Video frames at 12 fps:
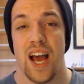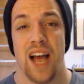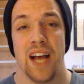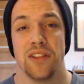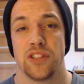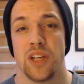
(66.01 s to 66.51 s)
I
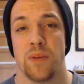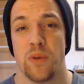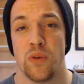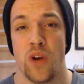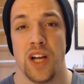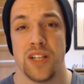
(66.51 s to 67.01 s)
looked up
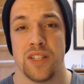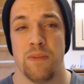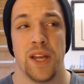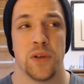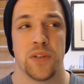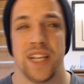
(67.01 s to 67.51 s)
on Rotten
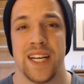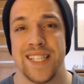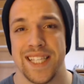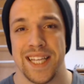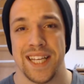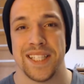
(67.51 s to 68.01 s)
Tomatoes and I see
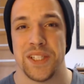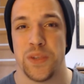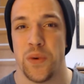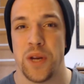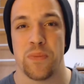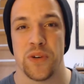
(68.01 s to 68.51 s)
less than
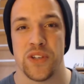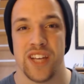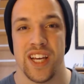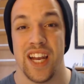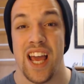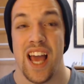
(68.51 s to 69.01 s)

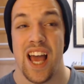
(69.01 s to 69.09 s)
20%.